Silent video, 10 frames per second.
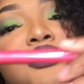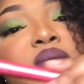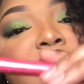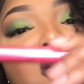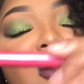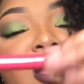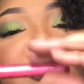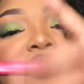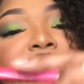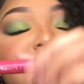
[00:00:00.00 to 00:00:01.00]
Sweetheart
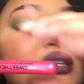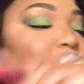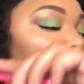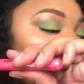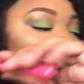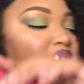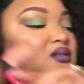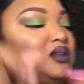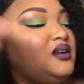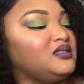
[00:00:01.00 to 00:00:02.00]
is cute.
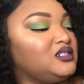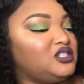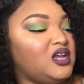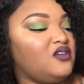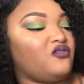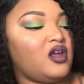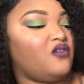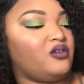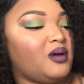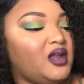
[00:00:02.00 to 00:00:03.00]
There's a shade for
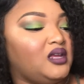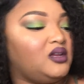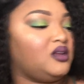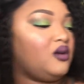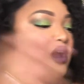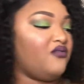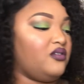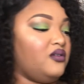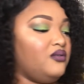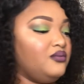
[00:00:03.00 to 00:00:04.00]
everybody in here, I
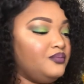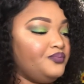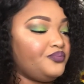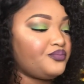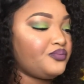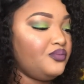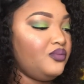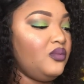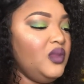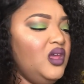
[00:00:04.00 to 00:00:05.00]
feel.
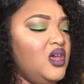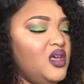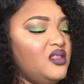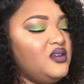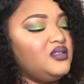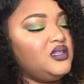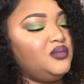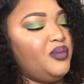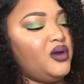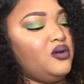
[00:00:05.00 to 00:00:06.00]
There's this
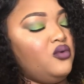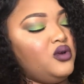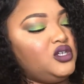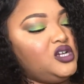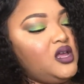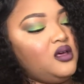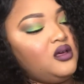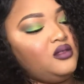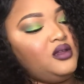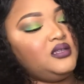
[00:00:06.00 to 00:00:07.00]
burnt orange kind of
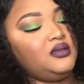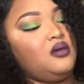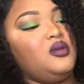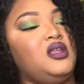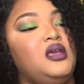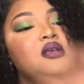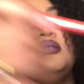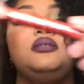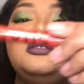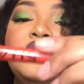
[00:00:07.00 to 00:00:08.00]
color that's coming
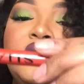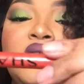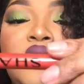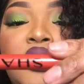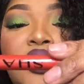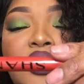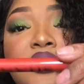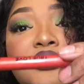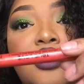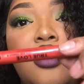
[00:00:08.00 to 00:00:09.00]
next.
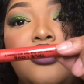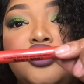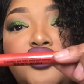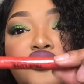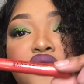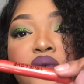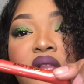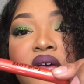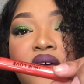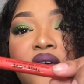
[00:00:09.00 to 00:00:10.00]
It's called True
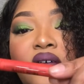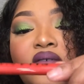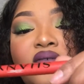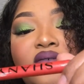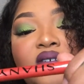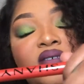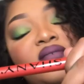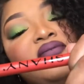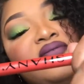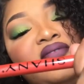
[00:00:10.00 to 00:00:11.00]
Love.
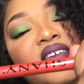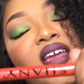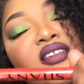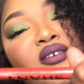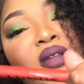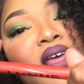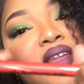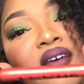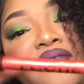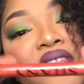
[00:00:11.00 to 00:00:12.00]
And don't I
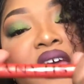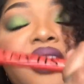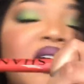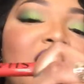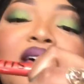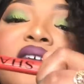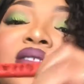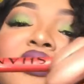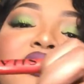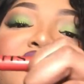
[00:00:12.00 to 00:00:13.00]
love that? I love
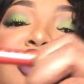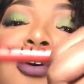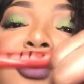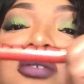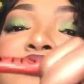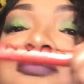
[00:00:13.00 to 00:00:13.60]
love, y'all.